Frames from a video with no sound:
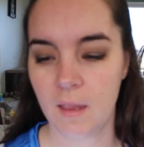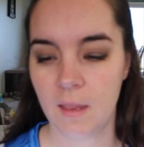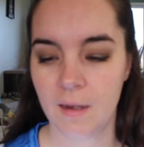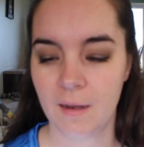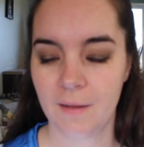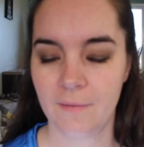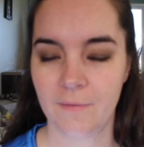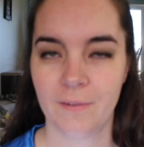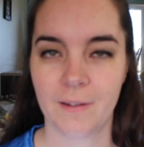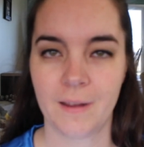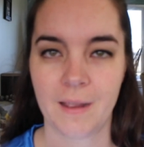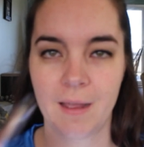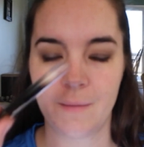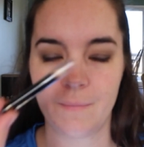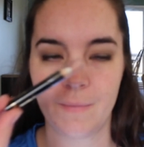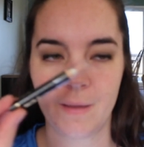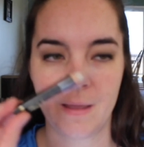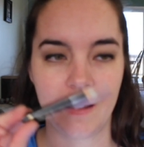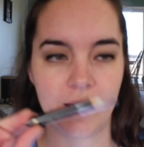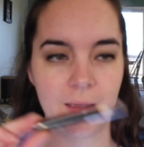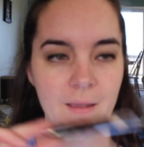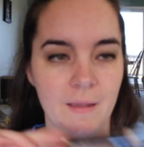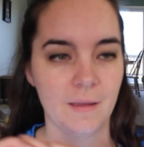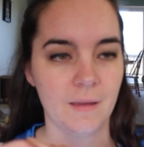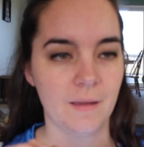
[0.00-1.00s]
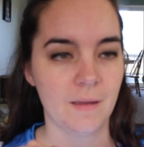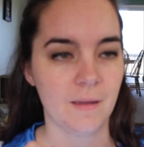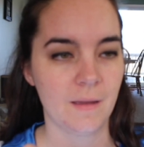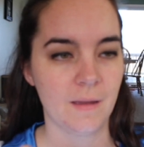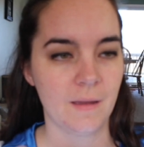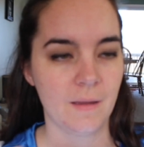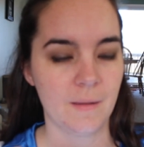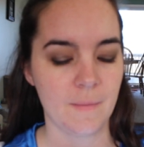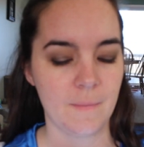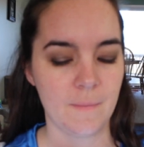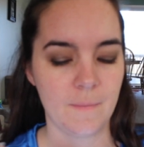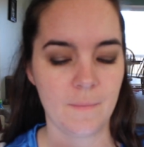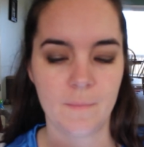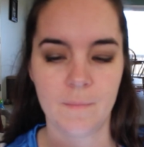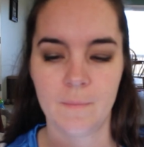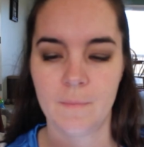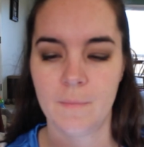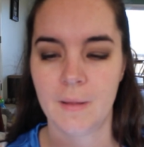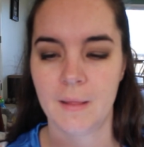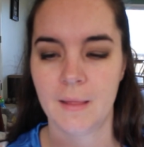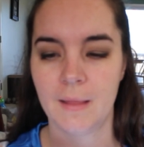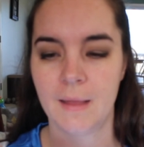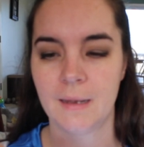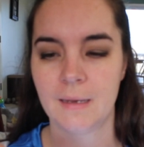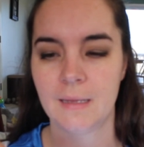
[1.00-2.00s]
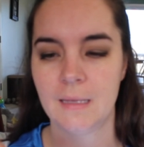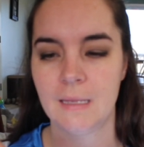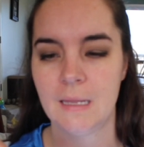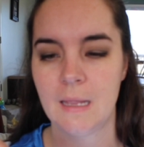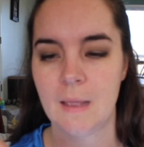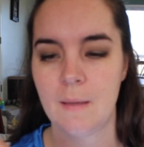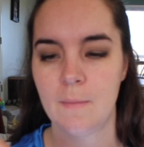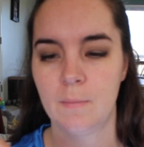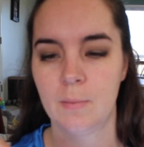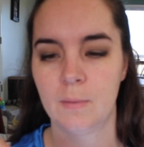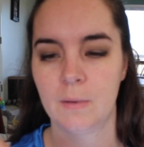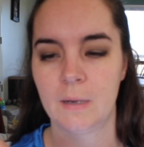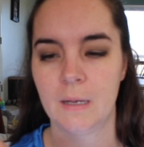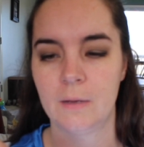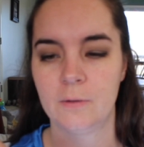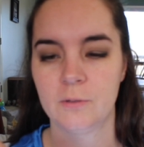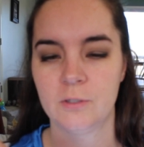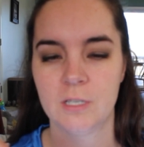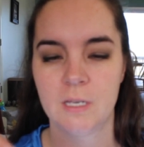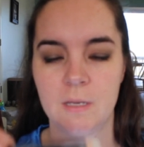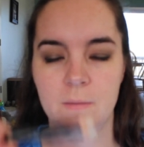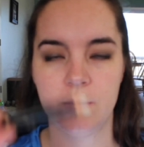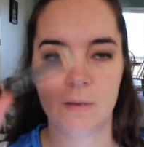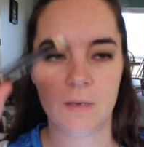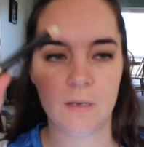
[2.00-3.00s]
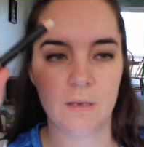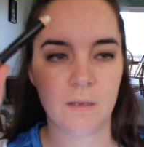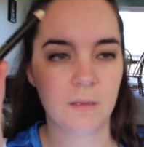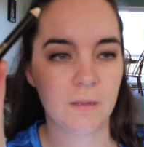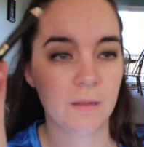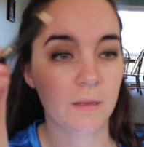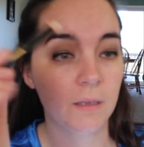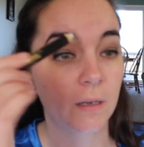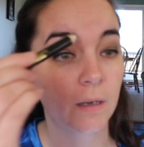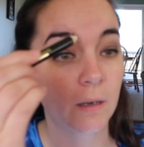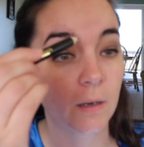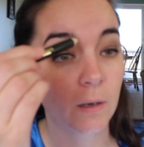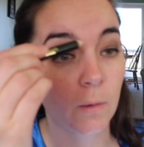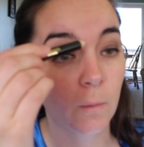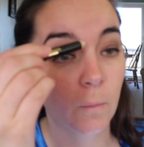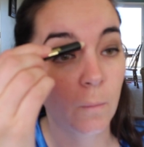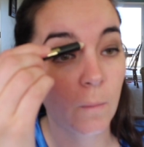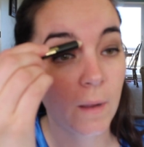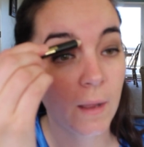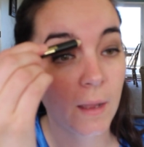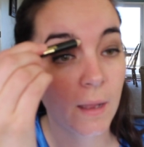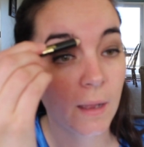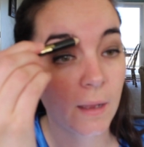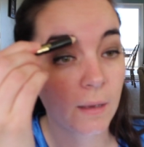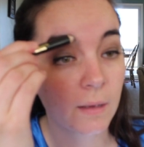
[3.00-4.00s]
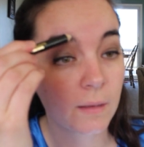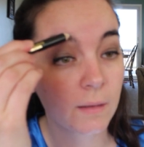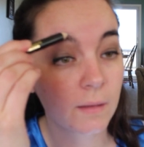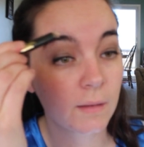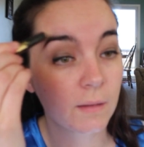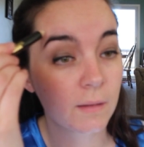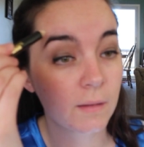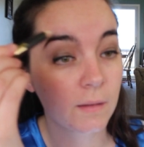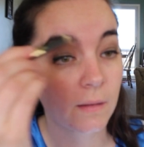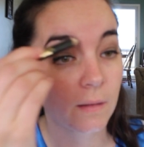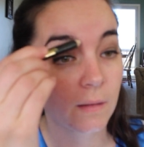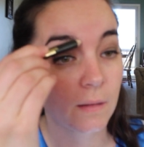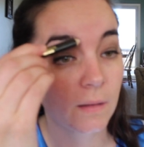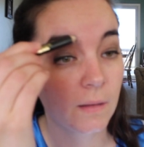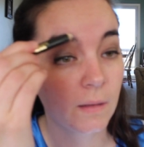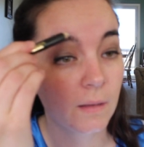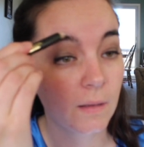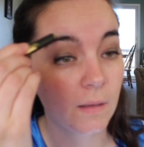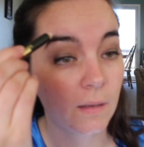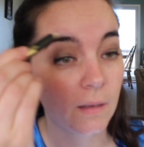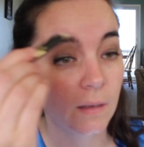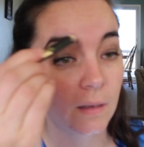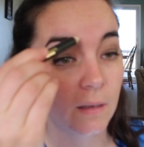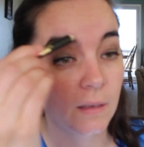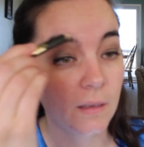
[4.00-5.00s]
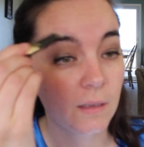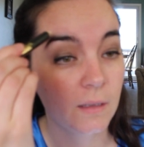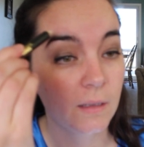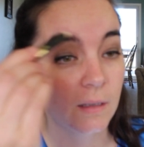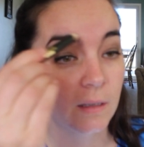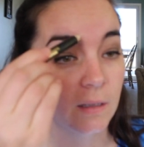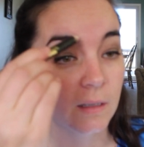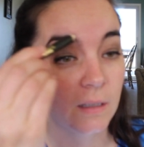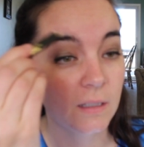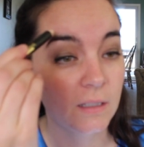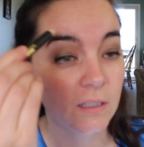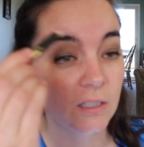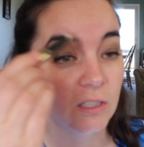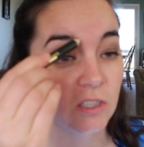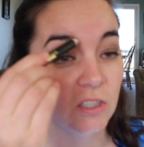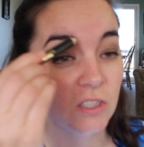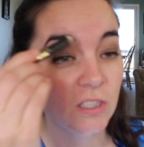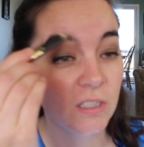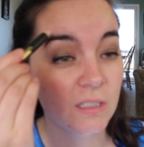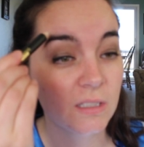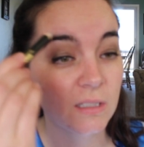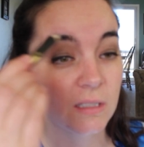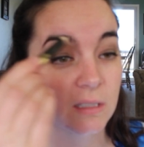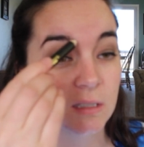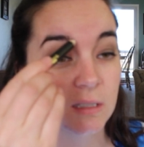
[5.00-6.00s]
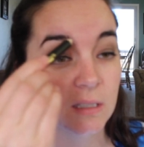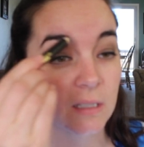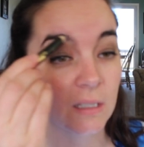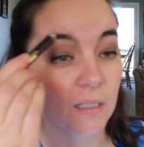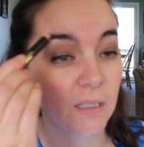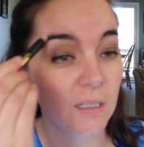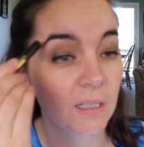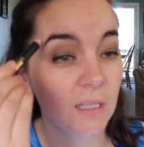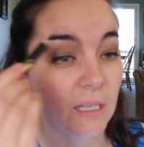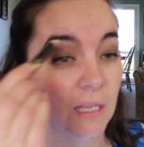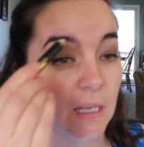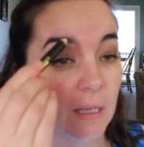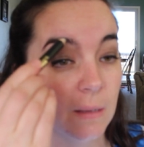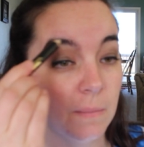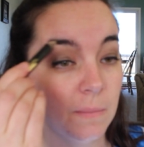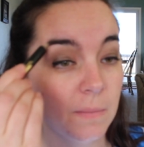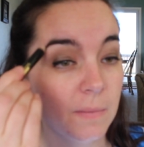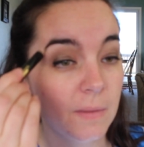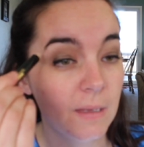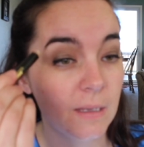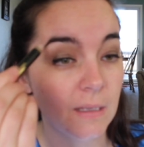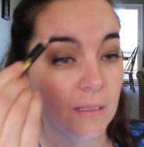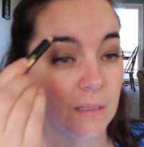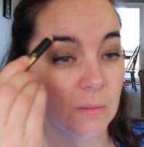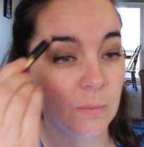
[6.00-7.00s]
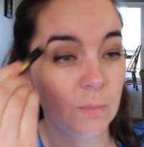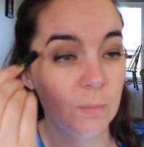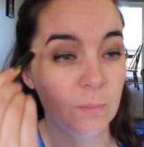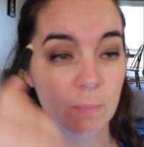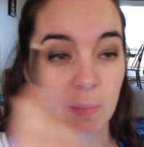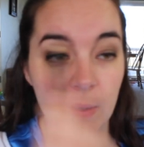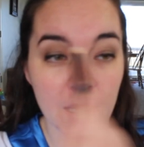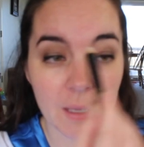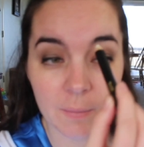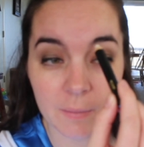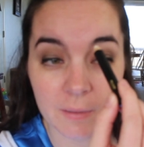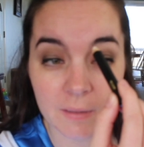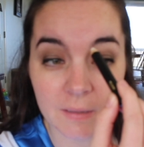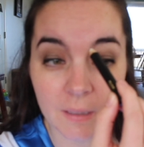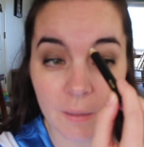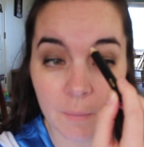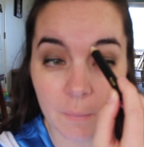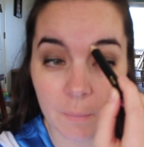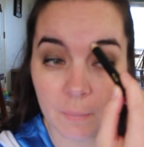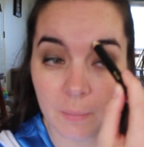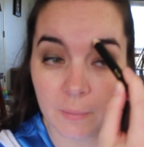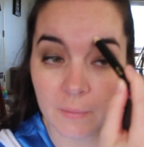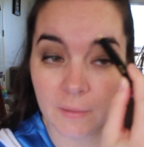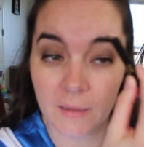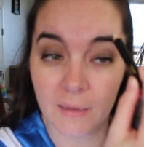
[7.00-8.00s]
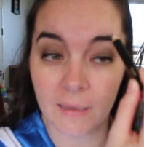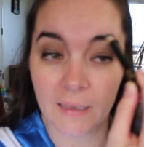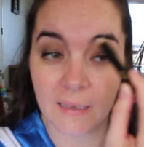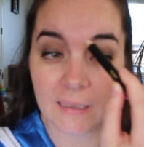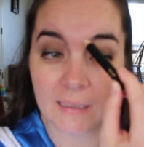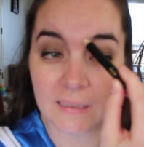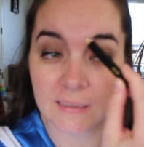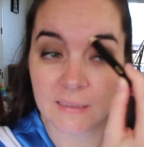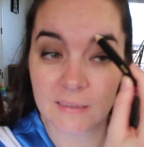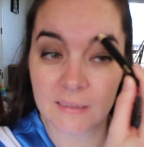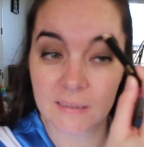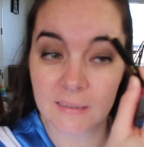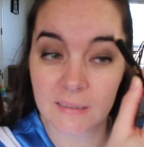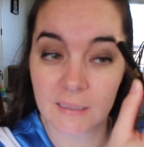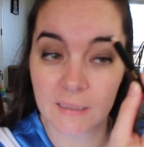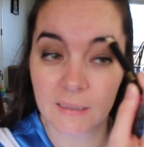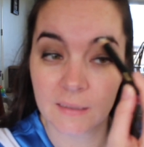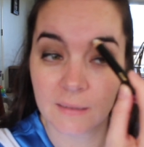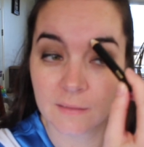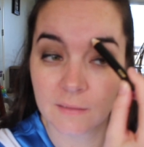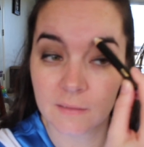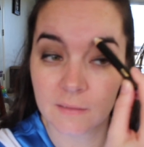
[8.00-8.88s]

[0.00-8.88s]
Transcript: And I forgot my Milani Brow Shaping Clear Wax just to keep these babies in place.